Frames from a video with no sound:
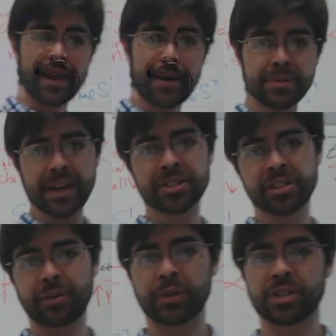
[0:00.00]
my lab
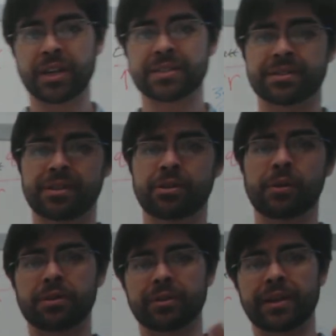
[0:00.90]
section, in which case I'll see you
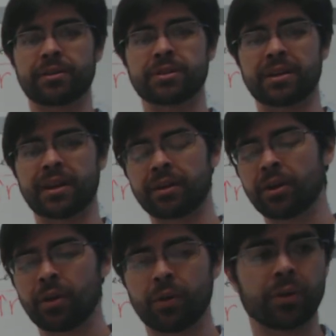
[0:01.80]
either later today
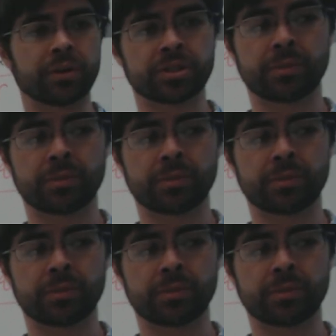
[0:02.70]
or